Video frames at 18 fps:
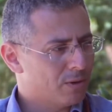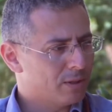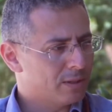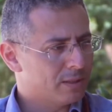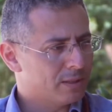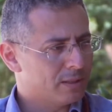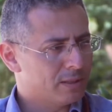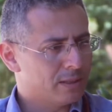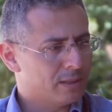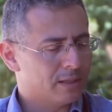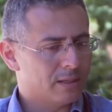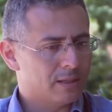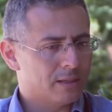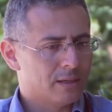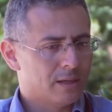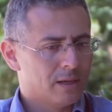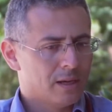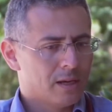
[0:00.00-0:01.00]
and
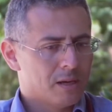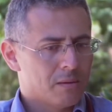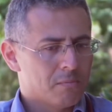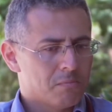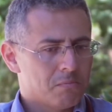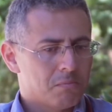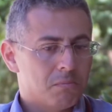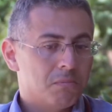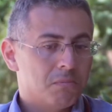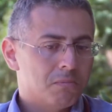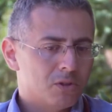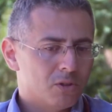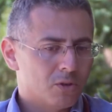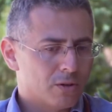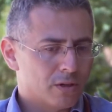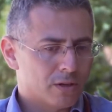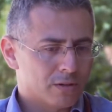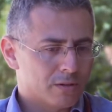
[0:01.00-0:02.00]

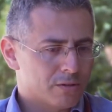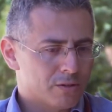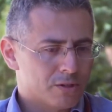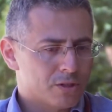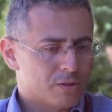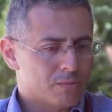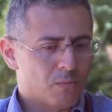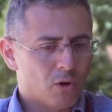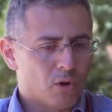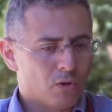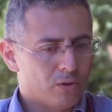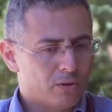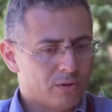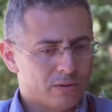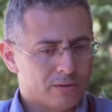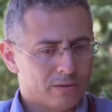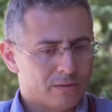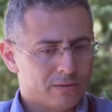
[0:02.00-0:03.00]
doing our
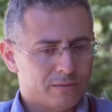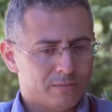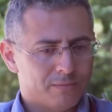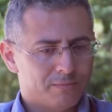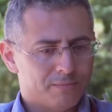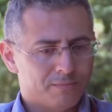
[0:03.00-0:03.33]
small,